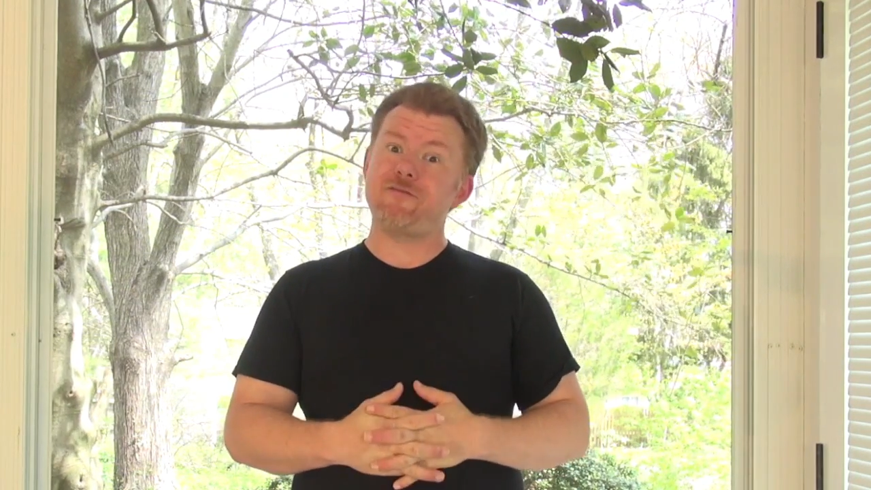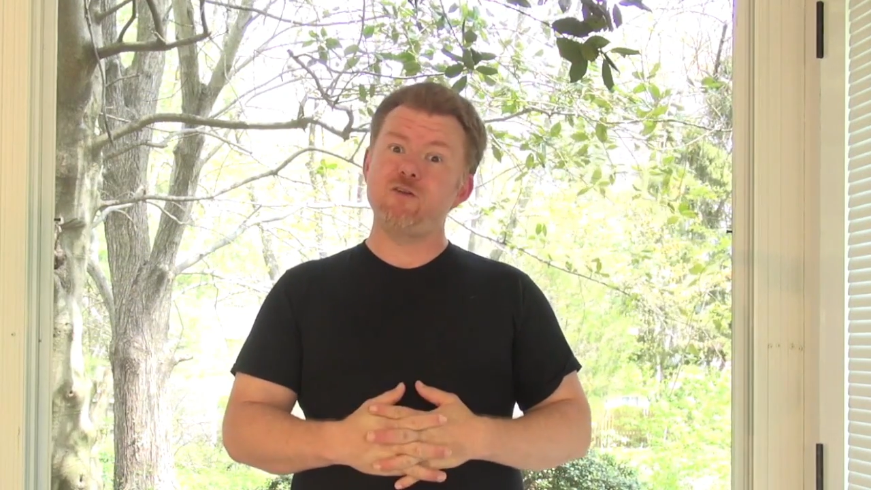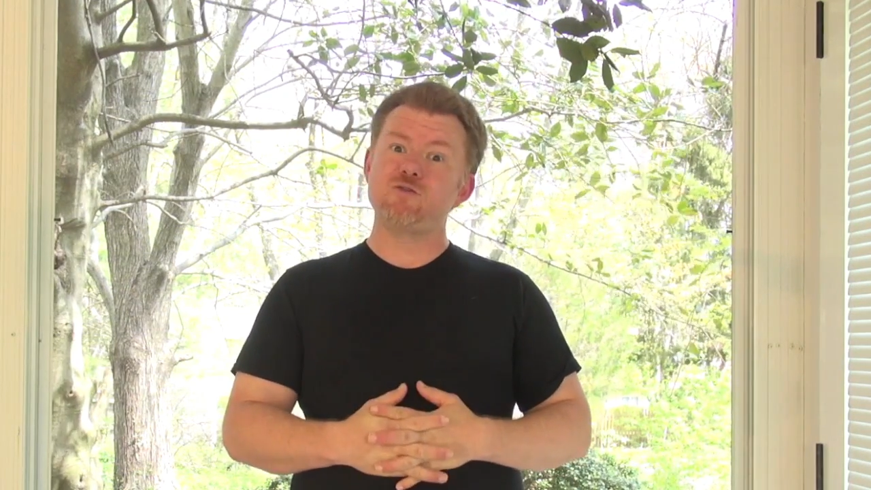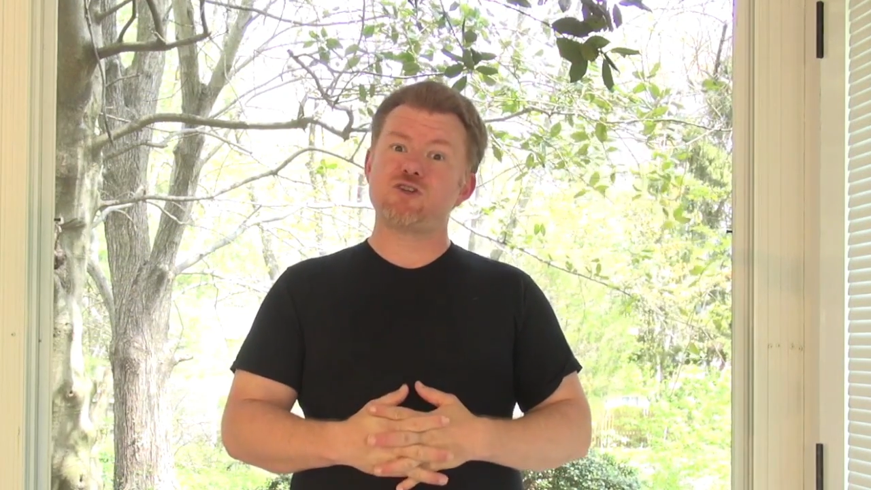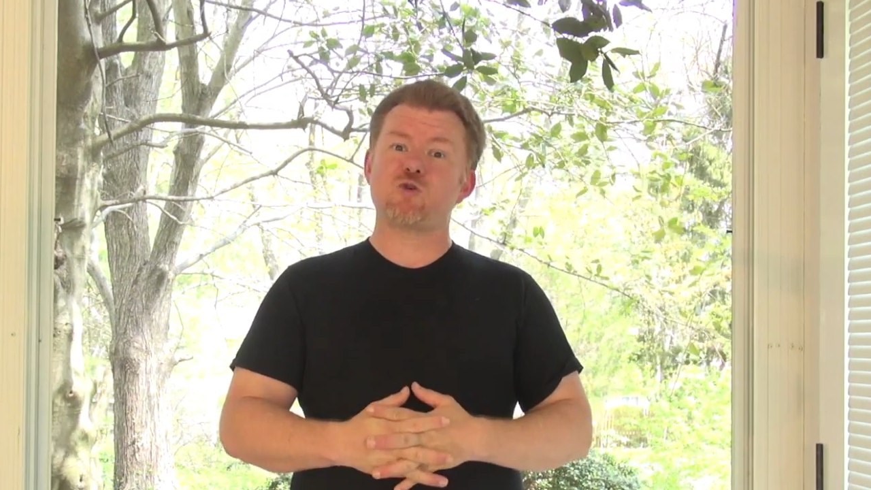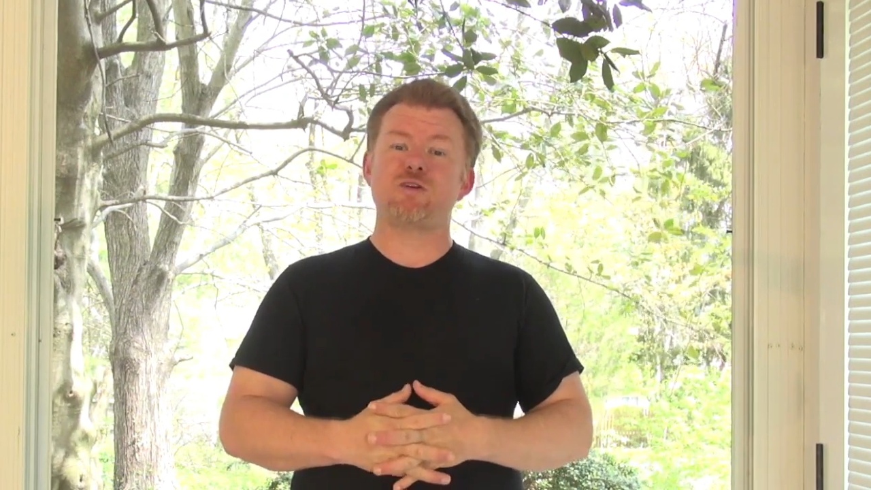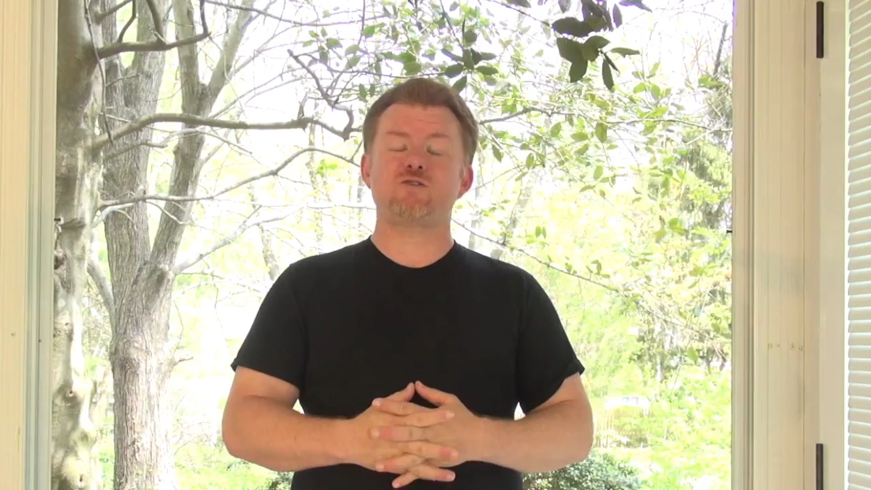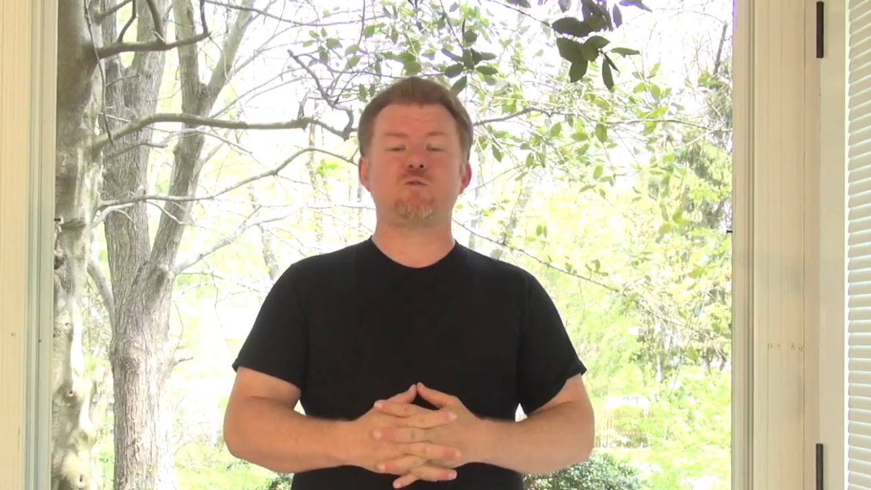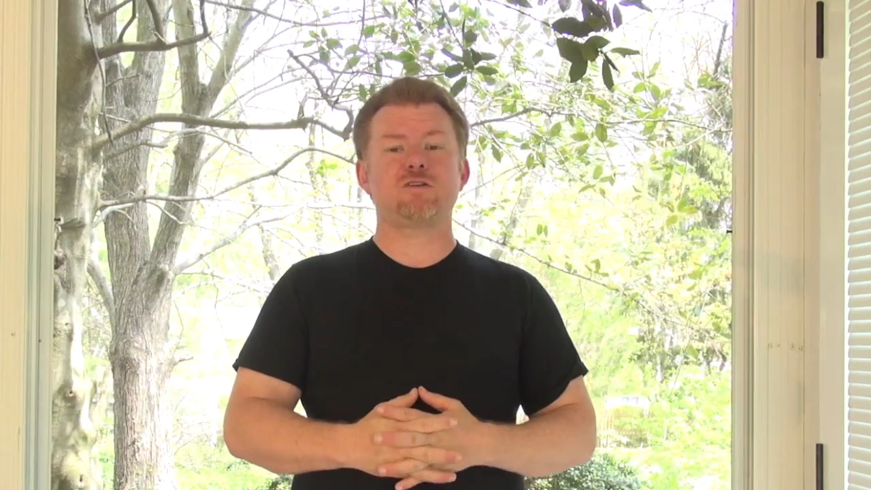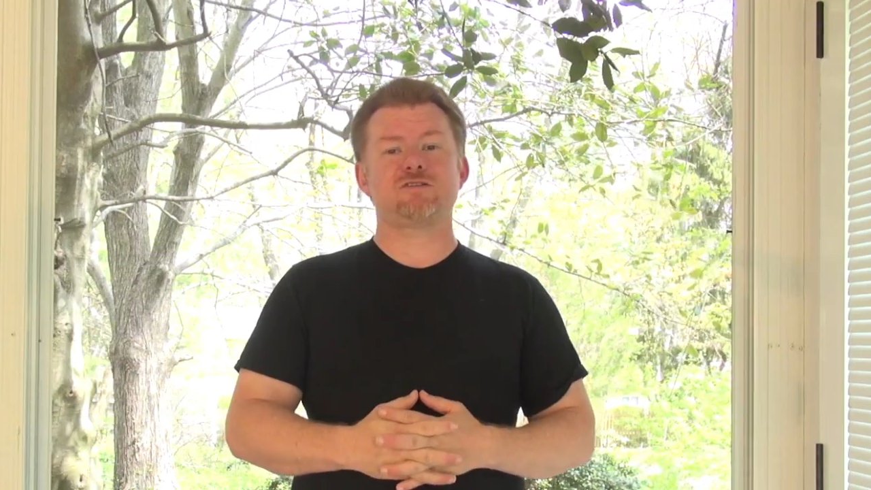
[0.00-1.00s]
few
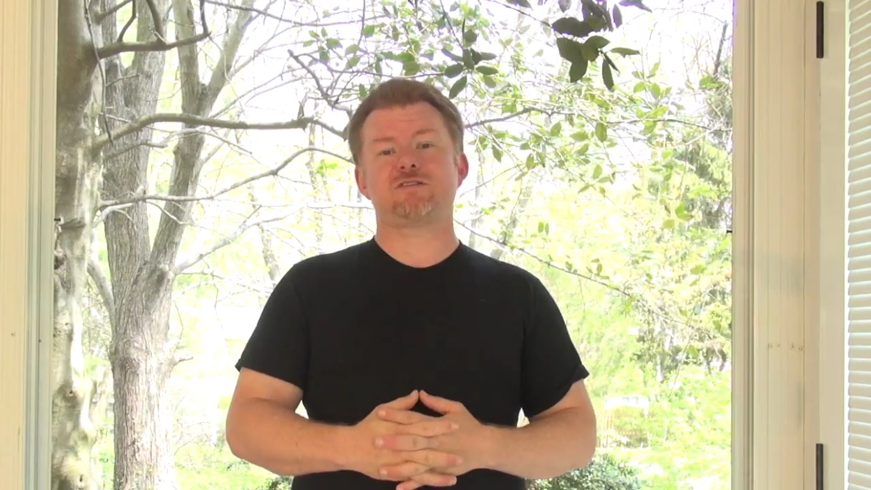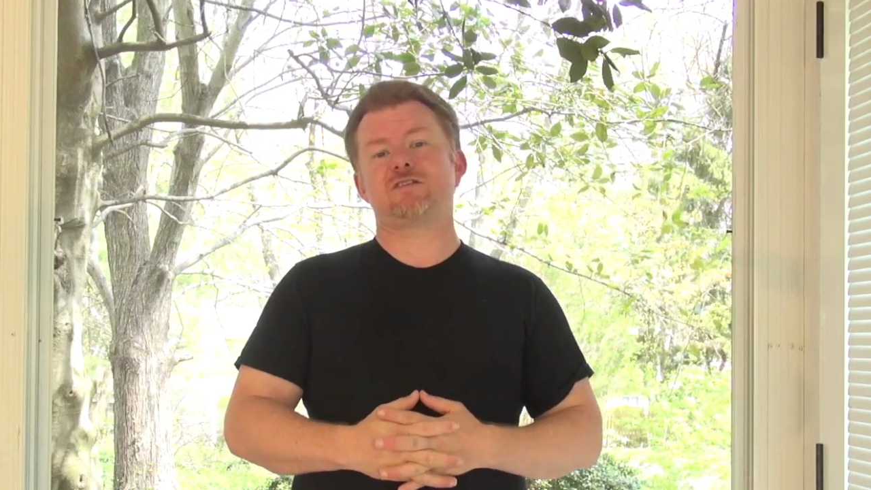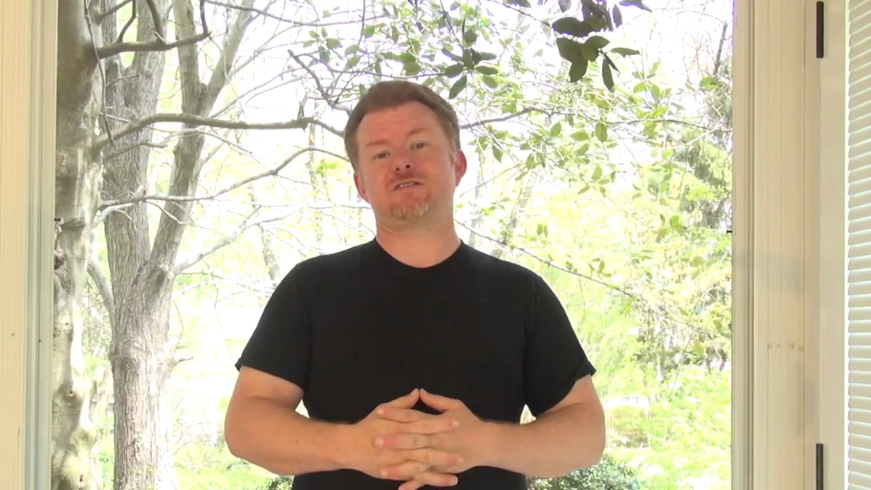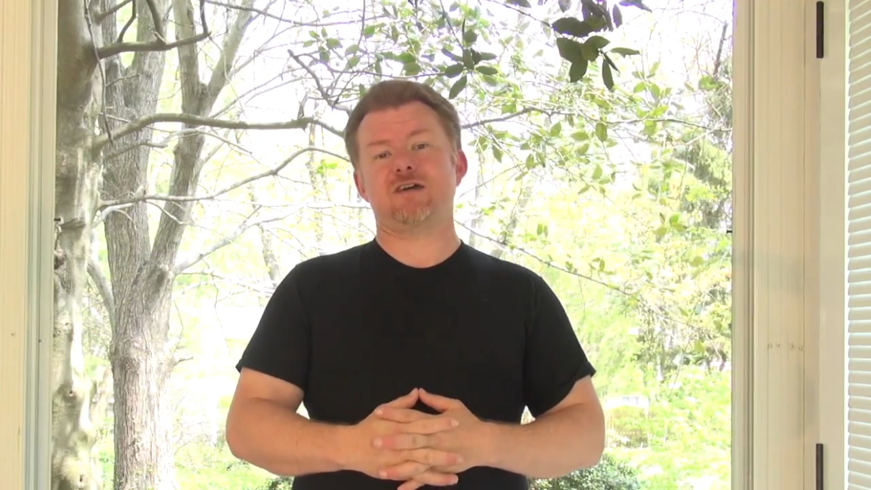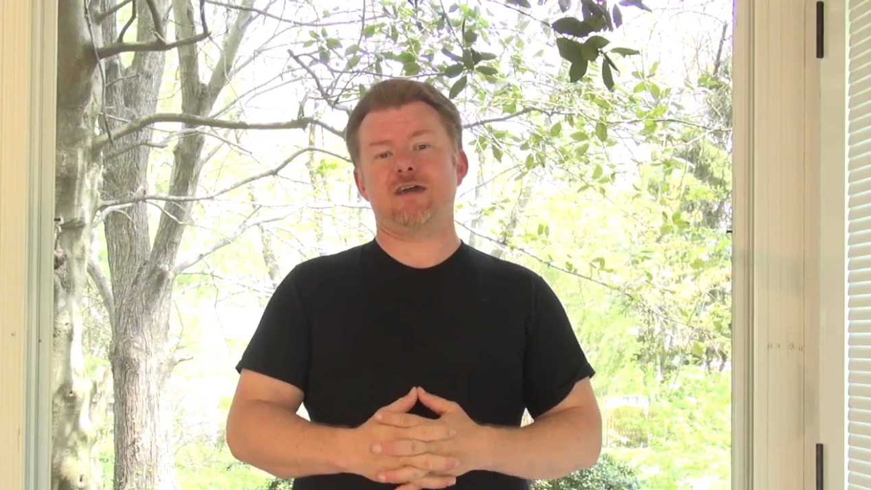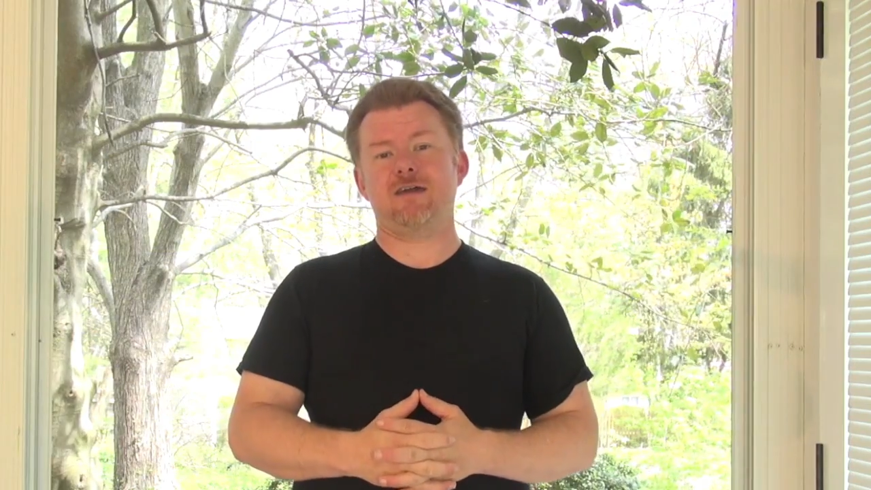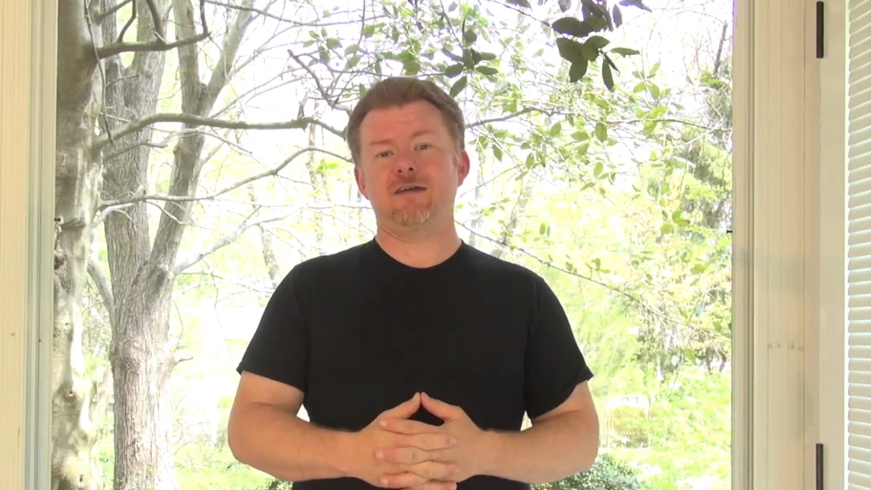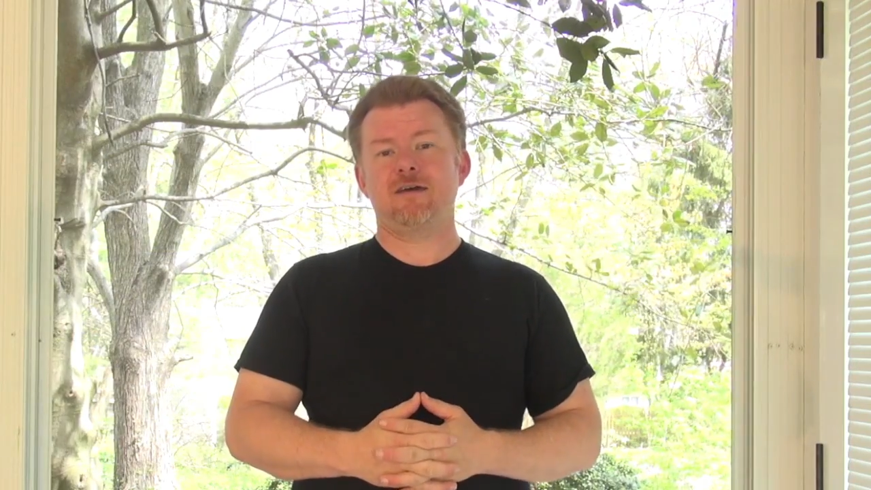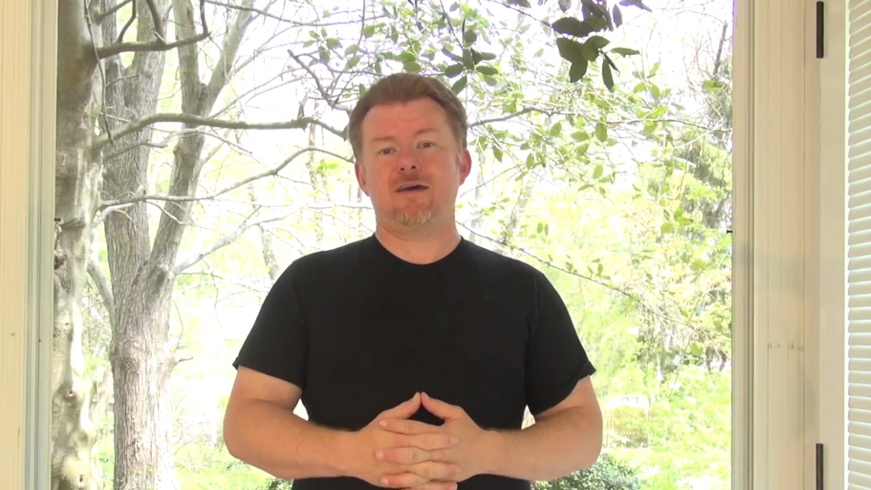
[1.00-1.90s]
choice words to say